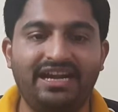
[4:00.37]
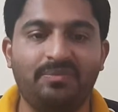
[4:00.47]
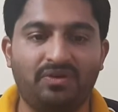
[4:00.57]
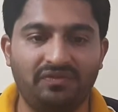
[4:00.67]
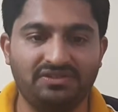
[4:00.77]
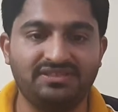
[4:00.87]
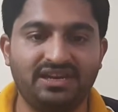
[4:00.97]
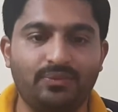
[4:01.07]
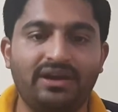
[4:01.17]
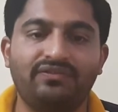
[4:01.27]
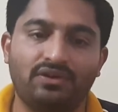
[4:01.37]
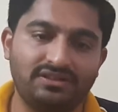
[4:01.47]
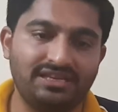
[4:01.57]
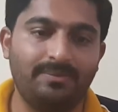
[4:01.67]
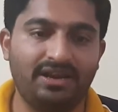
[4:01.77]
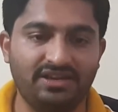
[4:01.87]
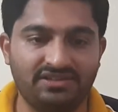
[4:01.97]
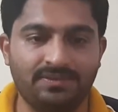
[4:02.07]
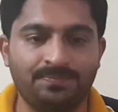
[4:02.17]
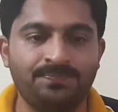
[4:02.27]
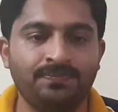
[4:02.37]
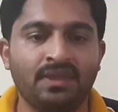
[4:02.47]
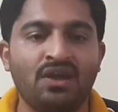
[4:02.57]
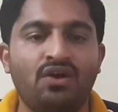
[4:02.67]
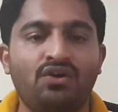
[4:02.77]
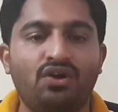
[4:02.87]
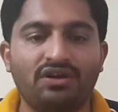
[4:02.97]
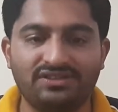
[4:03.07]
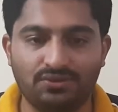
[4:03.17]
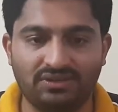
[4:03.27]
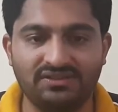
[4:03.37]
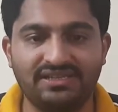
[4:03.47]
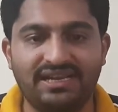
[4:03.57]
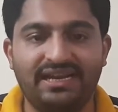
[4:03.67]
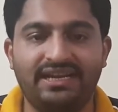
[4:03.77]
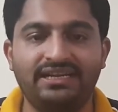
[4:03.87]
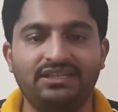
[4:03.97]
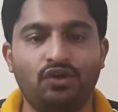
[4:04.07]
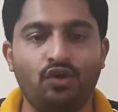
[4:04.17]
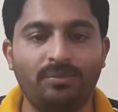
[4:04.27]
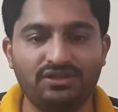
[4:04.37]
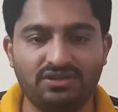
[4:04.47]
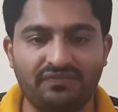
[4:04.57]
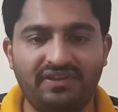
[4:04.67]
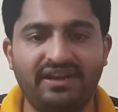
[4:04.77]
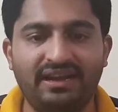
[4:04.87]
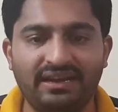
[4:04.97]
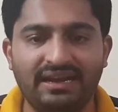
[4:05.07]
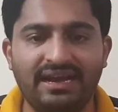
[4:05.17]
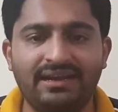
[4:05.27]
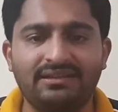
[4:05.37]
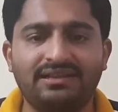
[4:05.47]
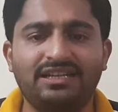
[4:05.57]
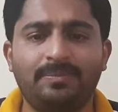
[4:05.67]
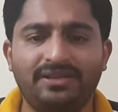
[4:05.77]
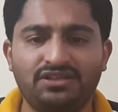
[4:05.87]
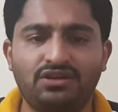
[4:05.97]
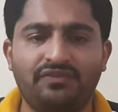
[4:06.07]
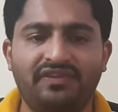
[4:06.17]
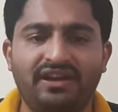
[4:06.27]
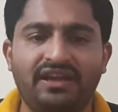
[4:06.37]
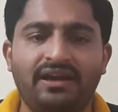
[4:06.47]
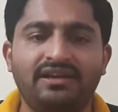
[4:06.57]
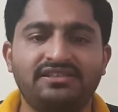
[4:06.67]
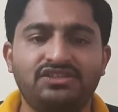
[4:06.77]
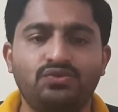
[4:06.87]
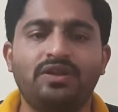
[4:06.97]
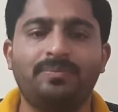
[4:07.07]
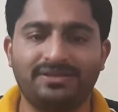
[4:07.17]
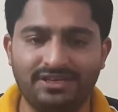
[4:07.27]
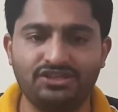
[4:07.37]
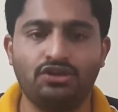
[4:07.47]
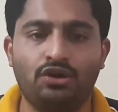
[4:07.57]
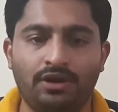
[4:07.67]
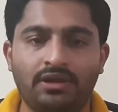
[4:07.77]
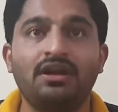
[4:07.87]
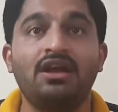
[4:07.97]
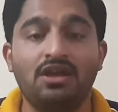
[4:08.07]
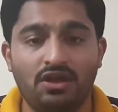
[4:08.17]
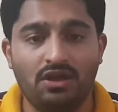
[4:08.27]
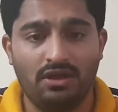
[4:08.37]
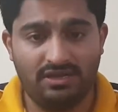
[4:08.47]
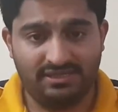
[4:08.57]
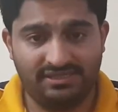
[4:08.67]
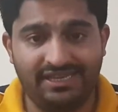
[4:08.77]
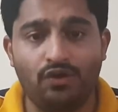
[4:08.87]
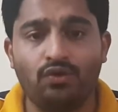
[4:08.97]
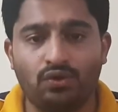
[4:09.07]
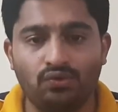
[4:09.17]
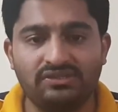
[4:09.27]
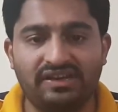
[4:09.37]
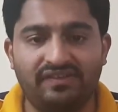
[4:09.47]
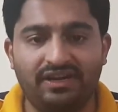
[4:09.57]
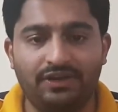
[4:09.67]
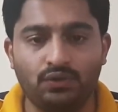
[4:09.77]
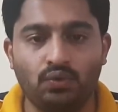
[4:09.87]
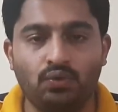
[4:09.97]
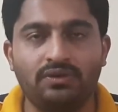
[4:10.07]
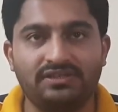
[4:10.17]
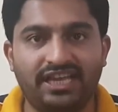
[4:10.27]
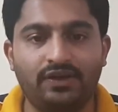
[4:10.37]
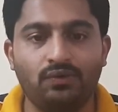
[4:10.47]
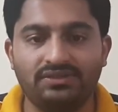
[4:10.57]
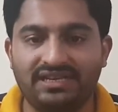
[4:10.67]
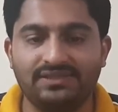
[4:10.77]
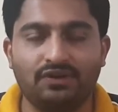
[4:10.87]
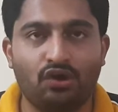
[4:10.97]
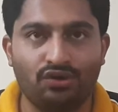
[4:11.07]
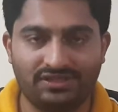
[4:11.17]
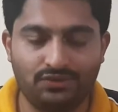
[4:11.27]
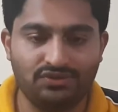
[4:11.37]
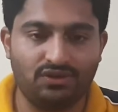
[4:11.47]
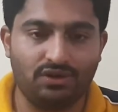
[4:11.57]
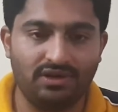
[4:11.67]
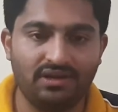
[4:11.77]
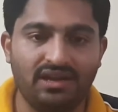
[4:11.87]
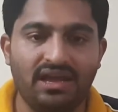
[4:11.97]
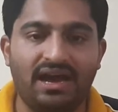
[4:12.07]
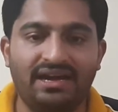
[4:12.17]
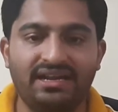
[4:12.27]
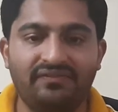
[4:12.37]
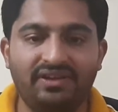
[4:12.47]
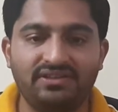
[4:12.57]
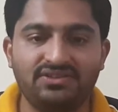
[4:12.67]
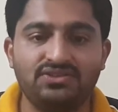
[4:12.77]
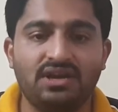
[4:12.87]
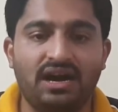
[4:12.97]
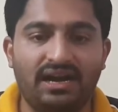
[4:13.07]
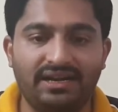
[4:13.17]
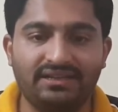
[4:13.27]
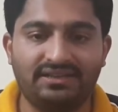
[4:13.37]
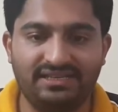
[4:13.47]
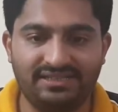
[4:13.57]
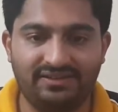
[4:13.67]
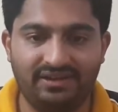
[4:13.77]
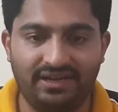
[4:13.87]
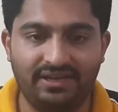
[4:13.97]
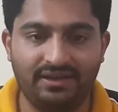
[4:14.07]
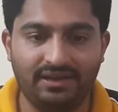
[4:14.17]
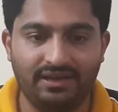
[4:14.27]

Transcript: provisions required for its abrogation. On August 2019, the Home Minister of India declared that the President of India has issued a presidential order CO 272, CO stands for Constitution Order, under which Article 370